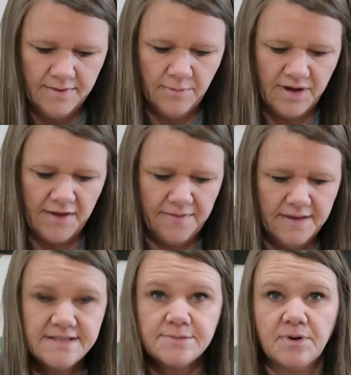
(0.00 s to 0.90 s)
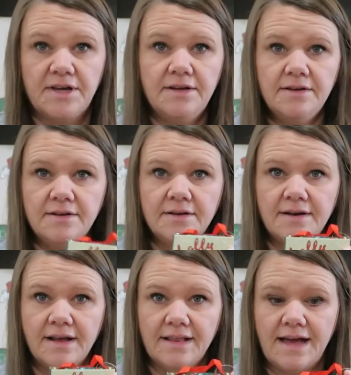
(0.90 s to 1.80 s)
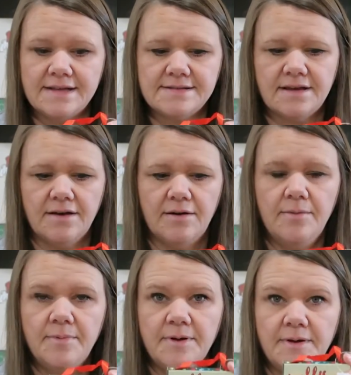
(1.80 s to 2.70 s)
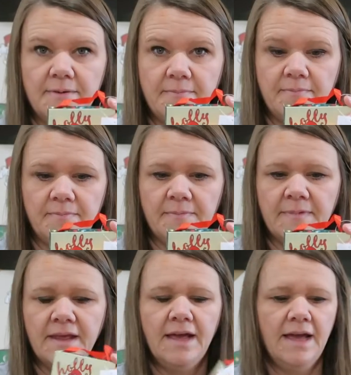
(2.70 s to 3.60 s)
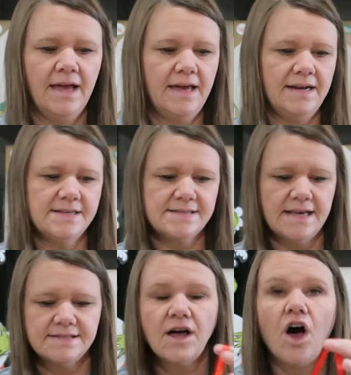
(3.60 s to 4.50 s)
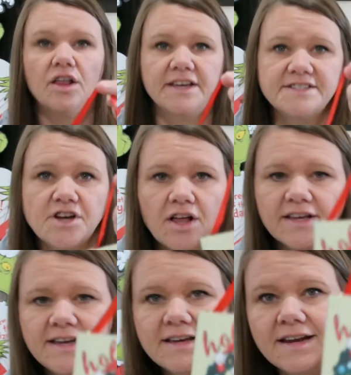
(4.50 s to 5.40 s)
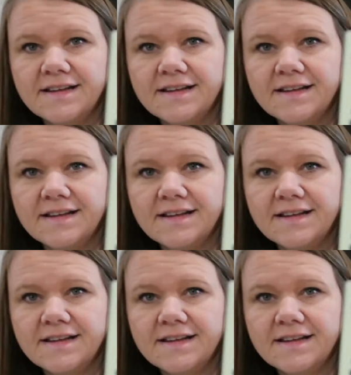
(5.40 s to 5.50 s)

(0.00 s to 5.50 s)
Then we got this one, and it lights up, and it says Holly Jolly,